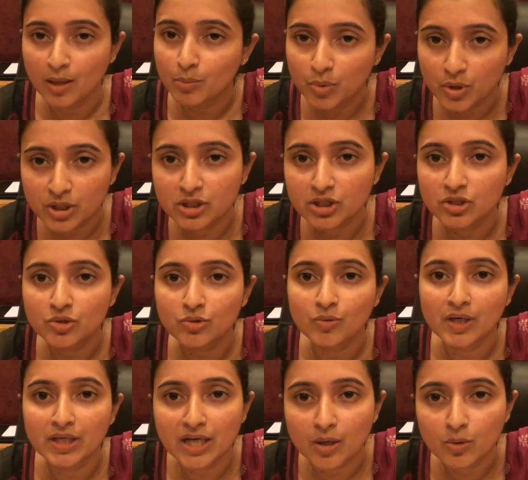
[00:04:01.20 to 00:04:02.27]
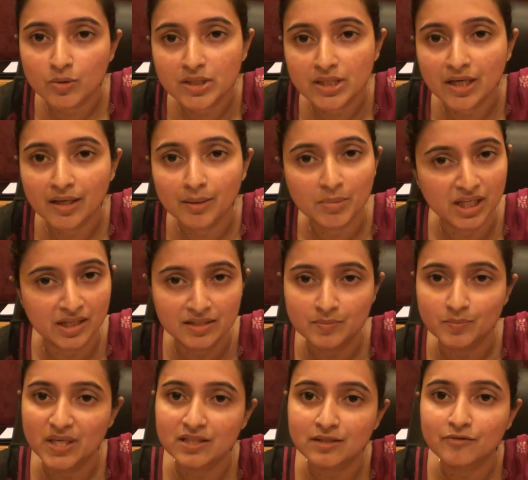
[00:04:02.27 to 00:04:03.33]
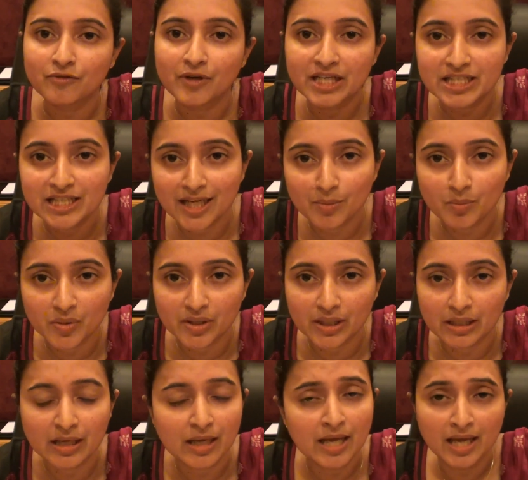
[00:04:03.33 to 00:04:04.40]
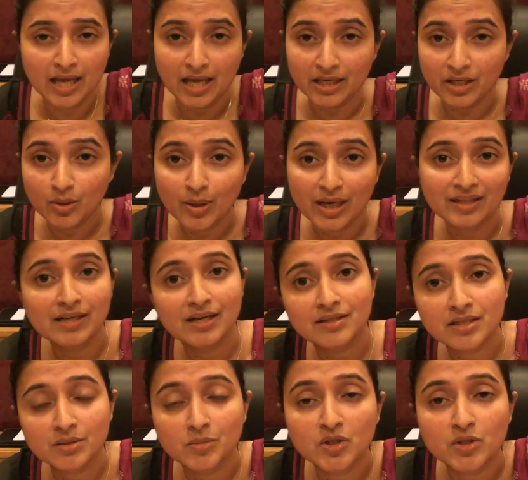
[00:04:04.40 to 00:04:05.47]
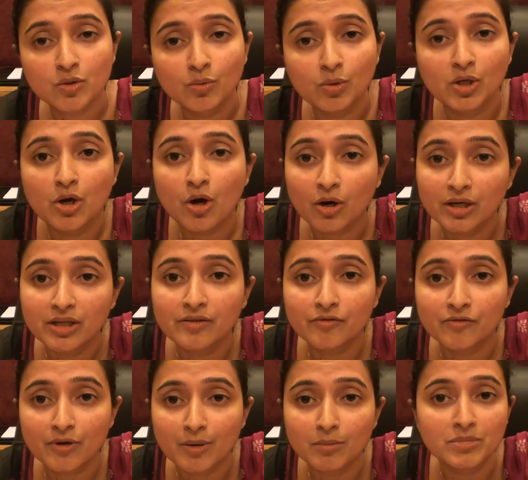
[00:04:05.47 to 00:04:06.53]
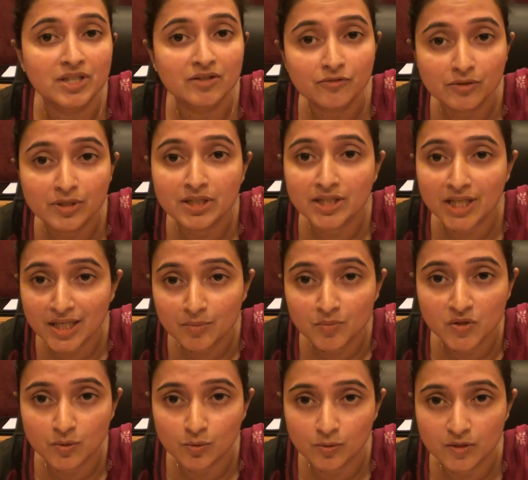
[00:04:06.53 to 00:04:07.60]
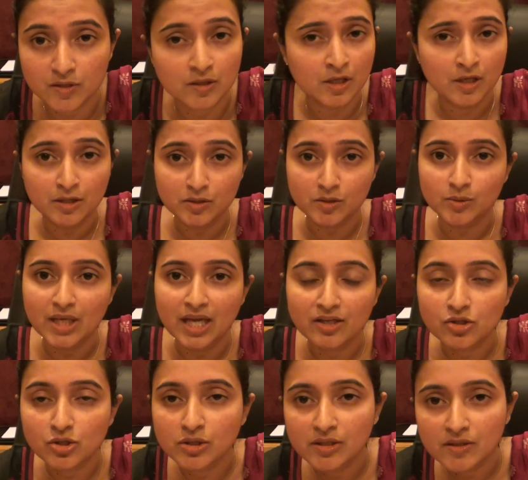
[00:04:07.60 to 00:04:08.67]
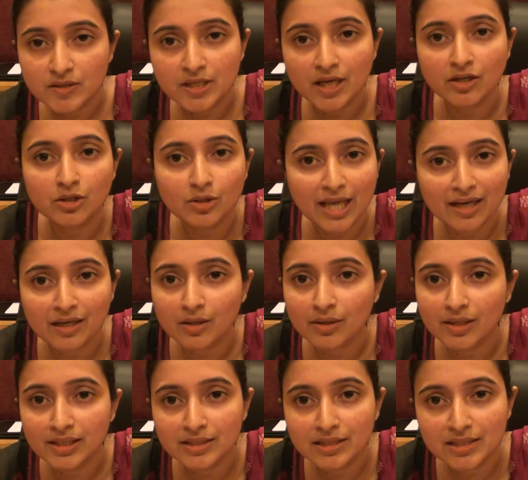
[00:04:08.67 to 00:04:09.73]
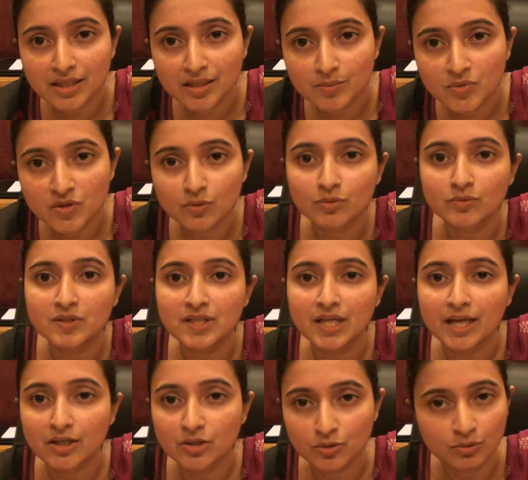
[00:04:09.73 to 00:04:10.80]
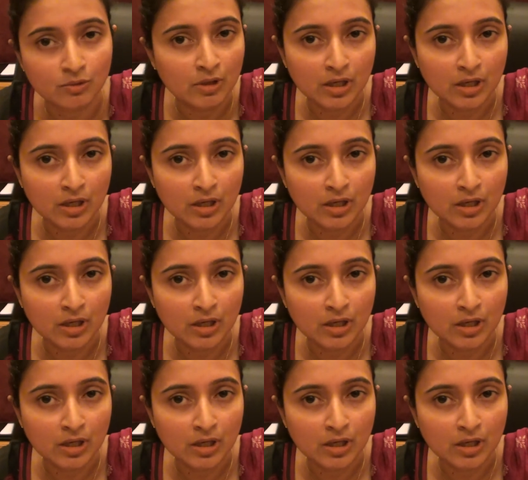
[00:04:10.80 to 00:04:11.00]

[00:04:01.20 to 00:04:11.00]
put it into a downtime in a specified time period, and you had customers who would call in from different time zones. So the engineers had to calculate the time zones, they had to